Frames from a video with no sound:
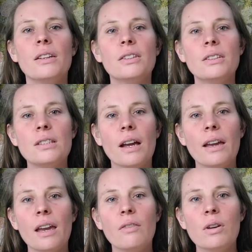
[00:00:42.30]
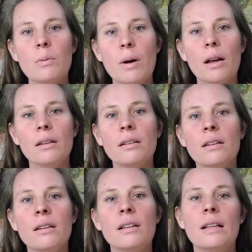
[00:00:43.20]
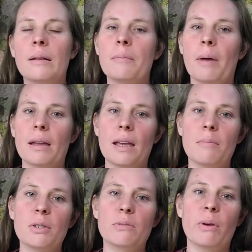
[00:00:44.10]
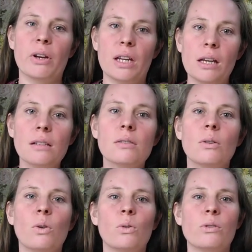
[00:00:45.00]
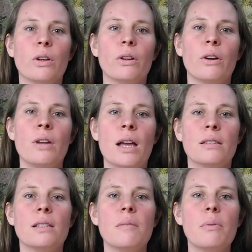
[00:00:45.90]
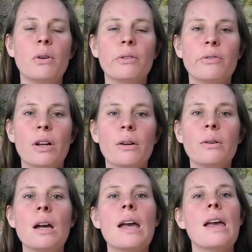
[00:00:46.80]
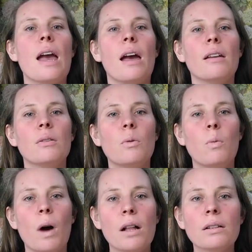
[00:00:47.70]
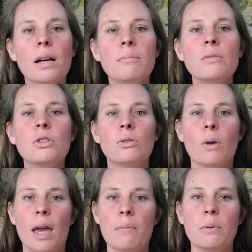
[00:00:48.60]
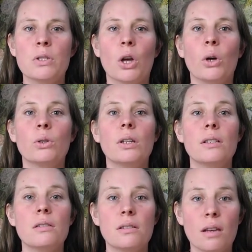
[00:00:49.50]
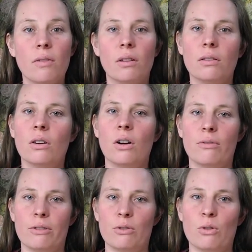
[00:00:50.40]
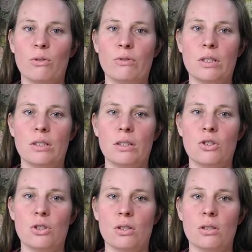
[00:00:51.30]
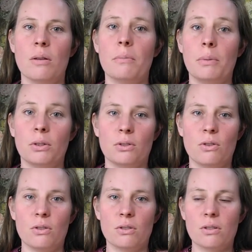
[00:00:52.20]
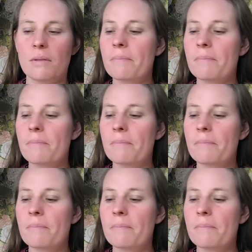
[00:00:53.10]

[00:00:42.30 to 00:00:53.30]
Good day everyone, my name is Mariette, also known as the Boervrou, and welcome to episode 7 of the Crafty Stitches Podcast.